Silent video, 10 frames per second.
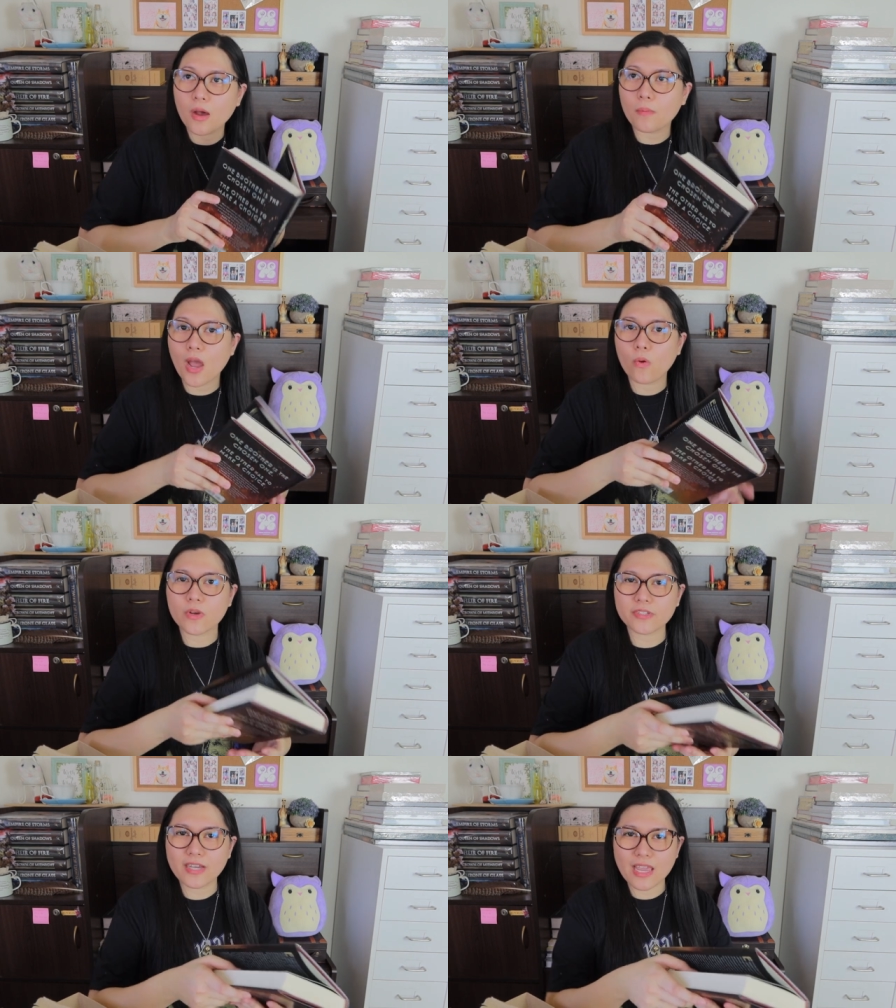um, I
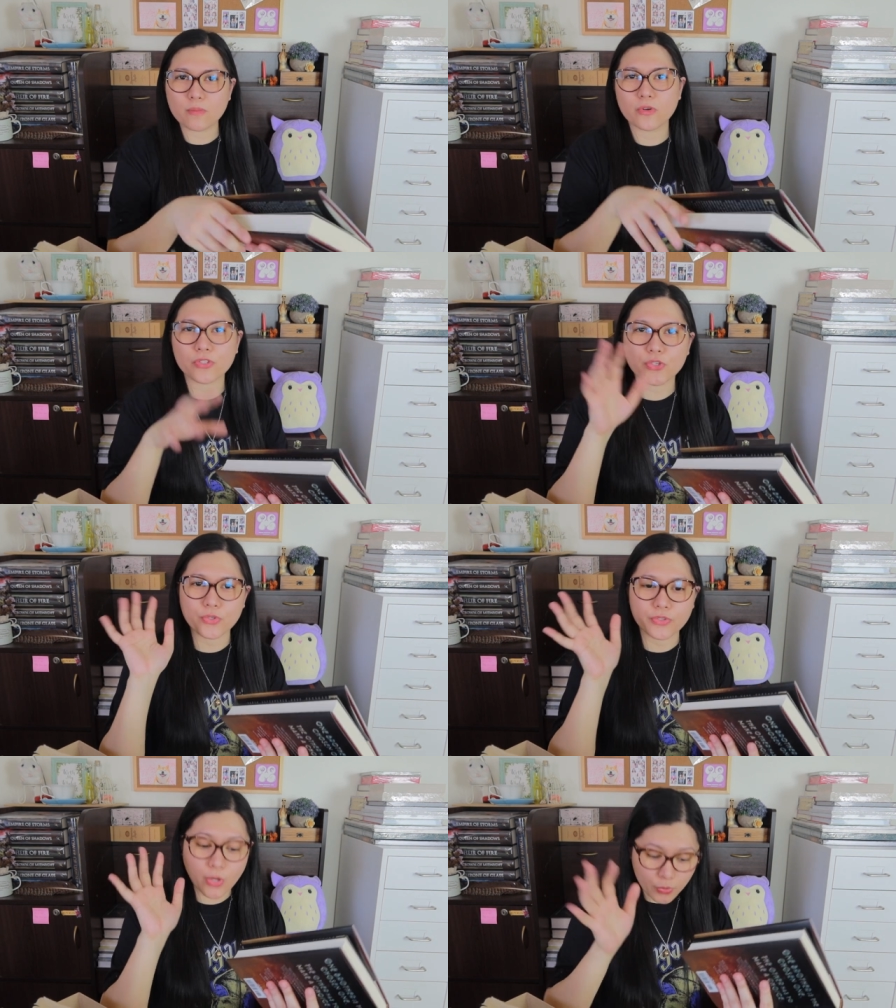wasn't able
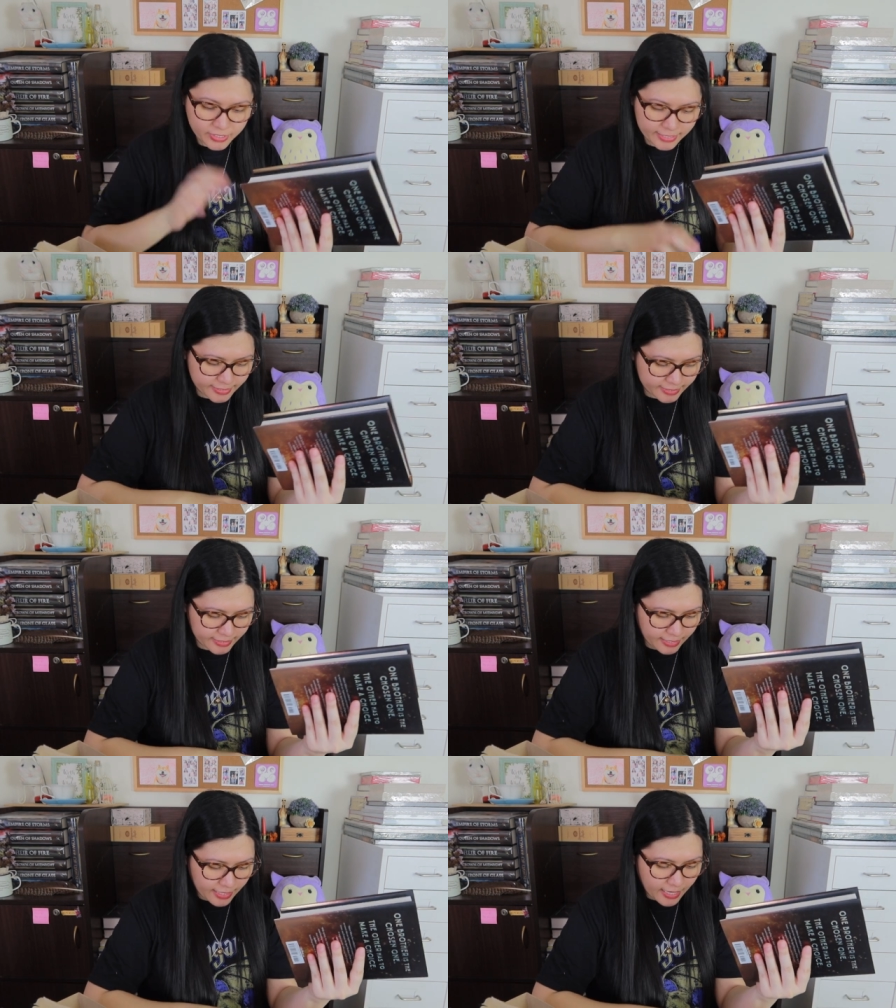to
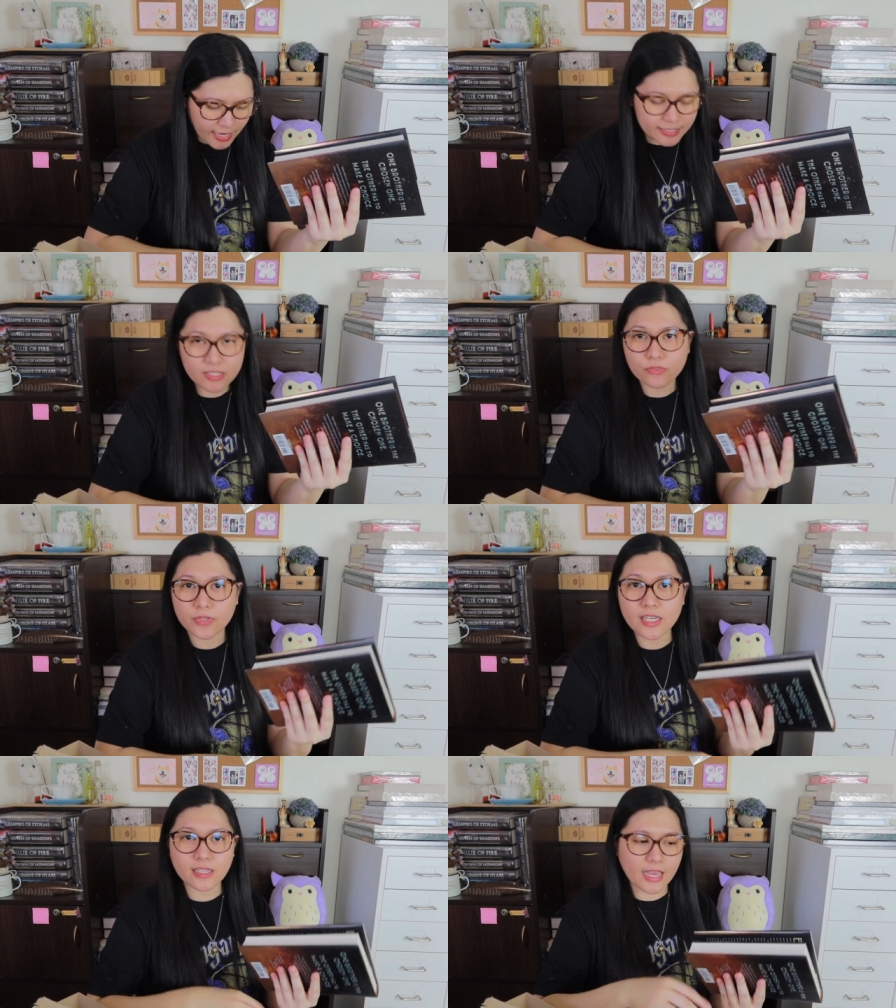notice, I
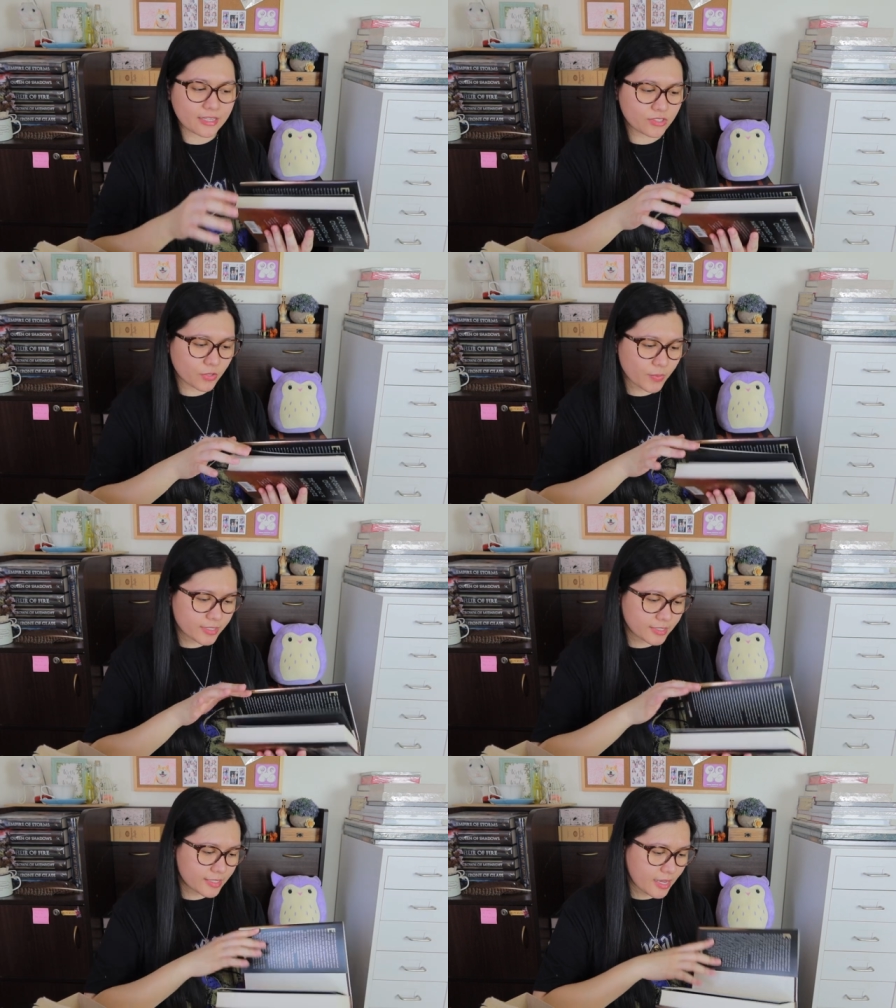didn't realize there
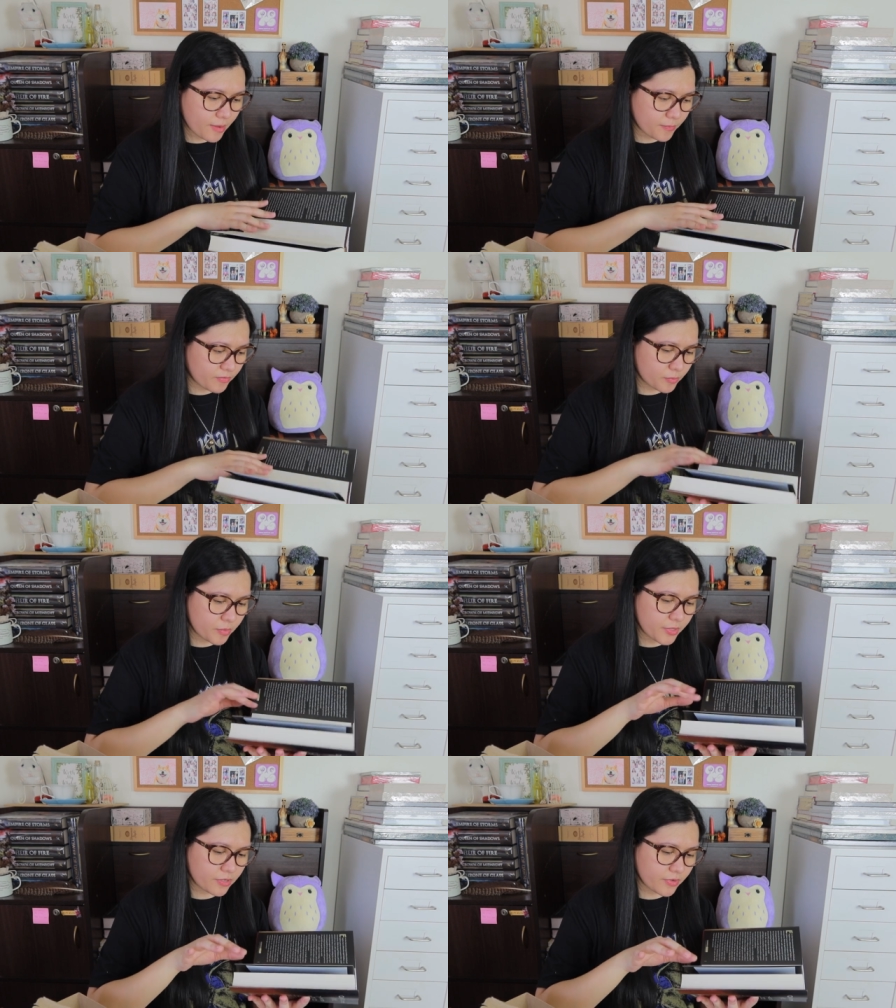was a stamp of
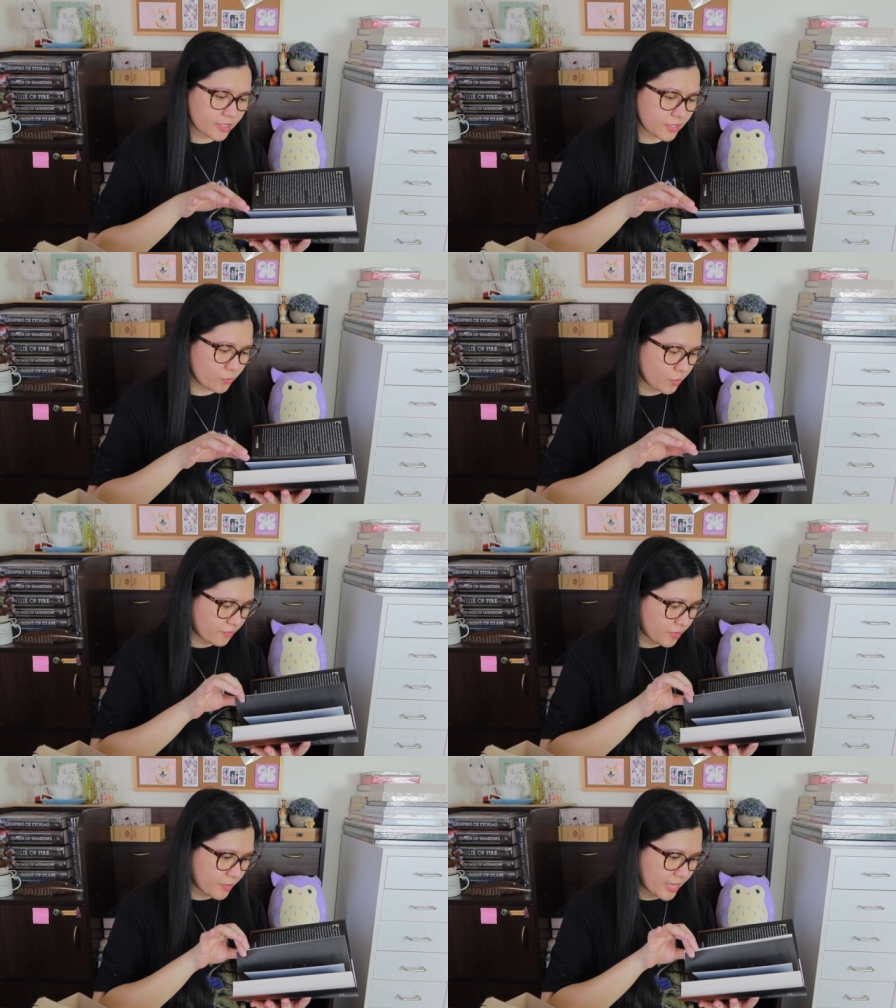Mermaid Crate in
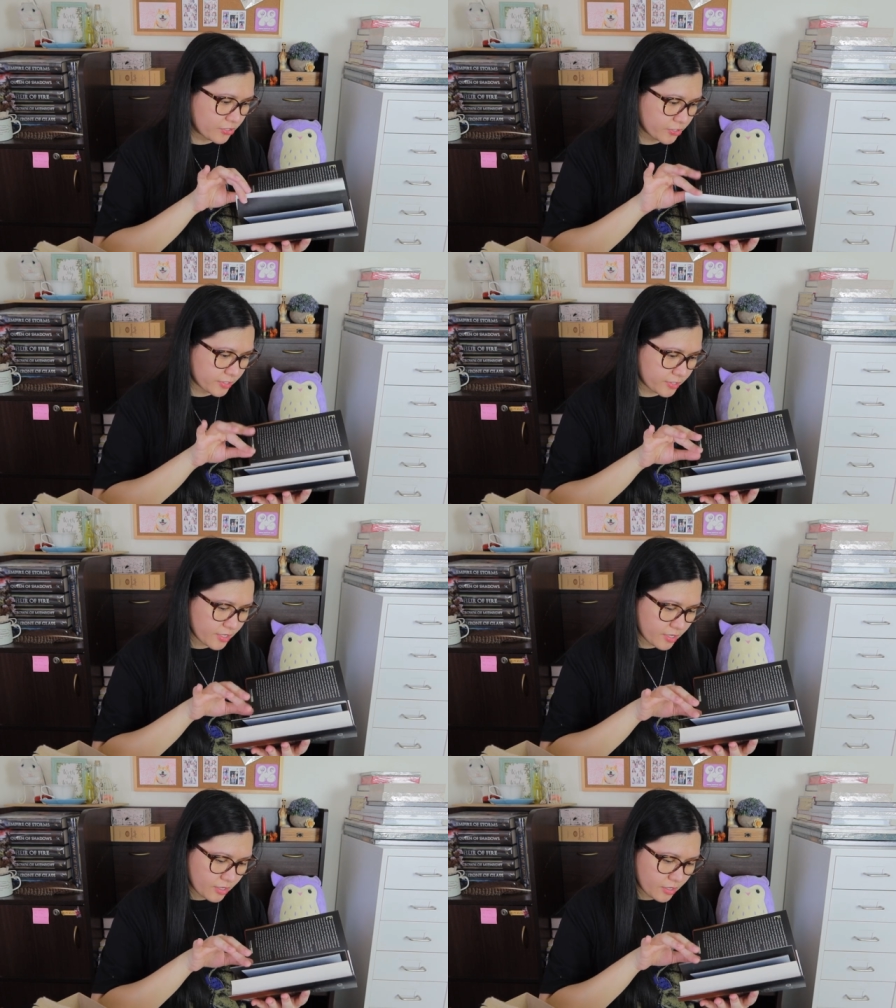one of the
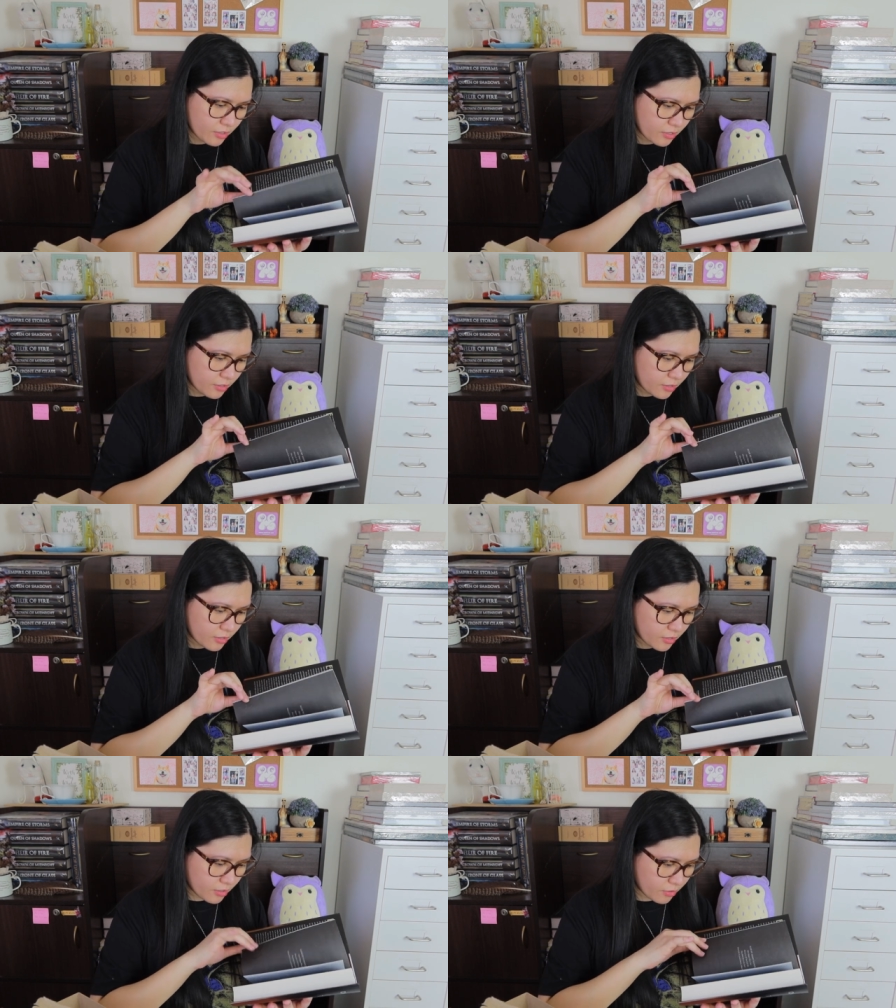pages
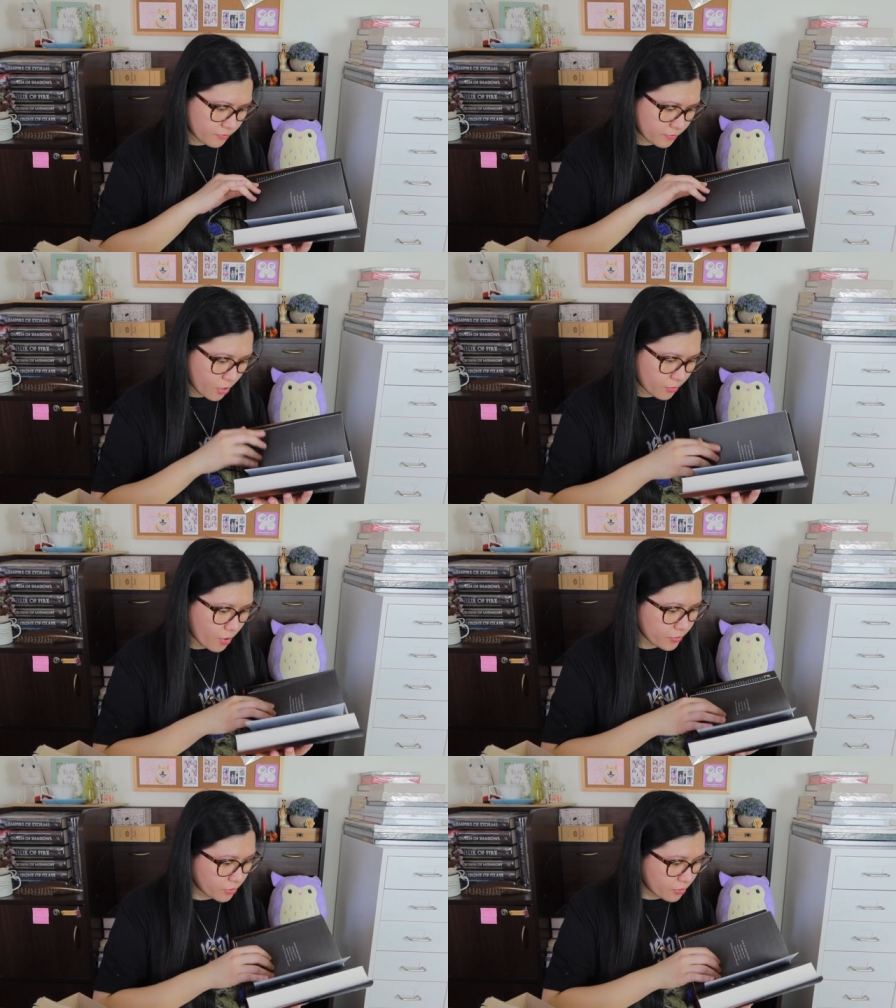of,
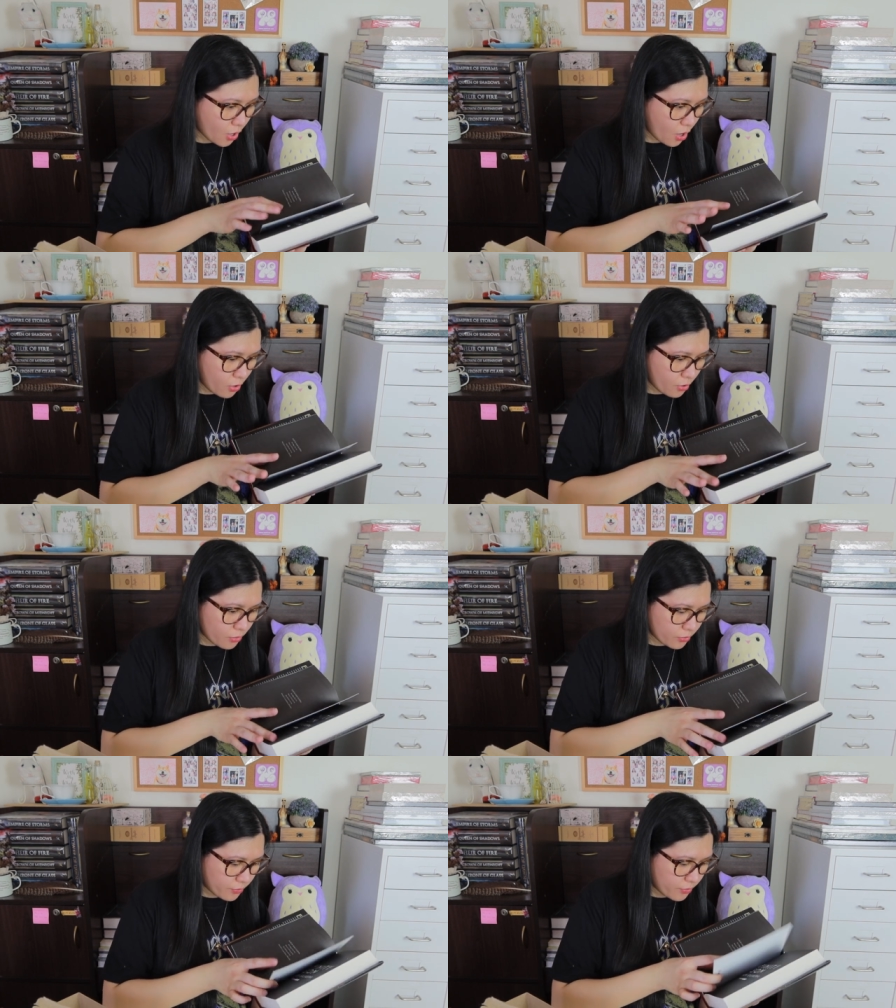oh, oh,
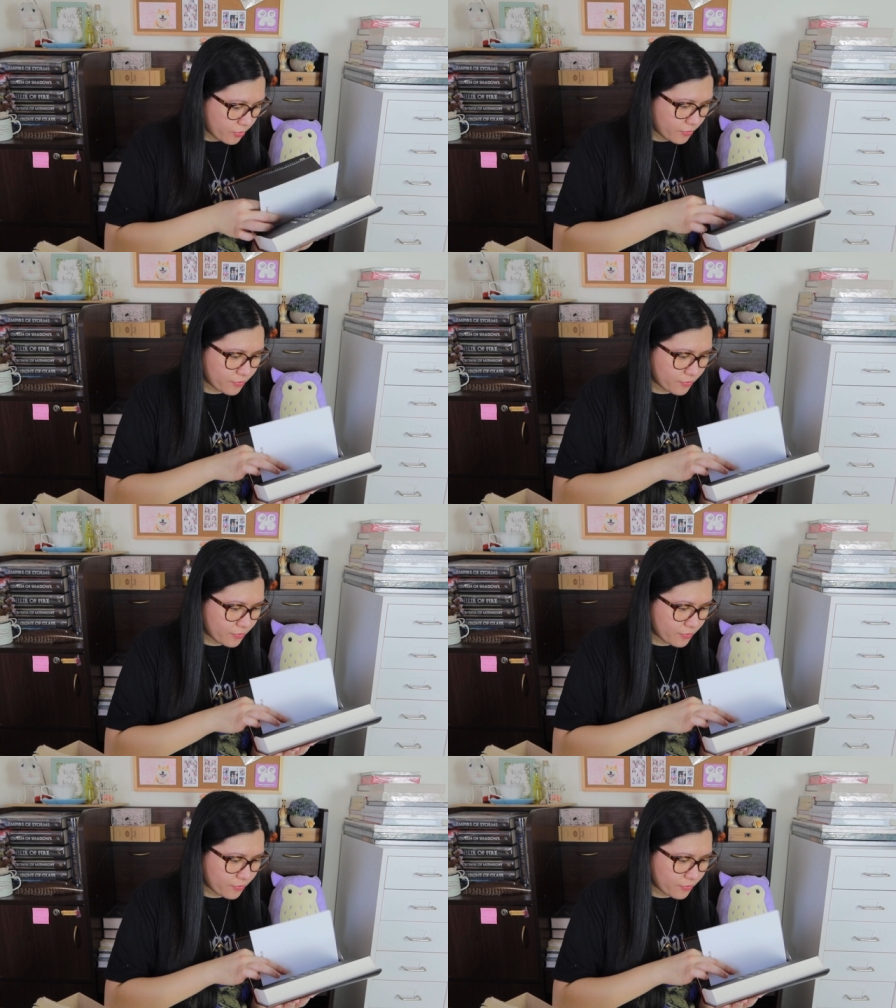oh!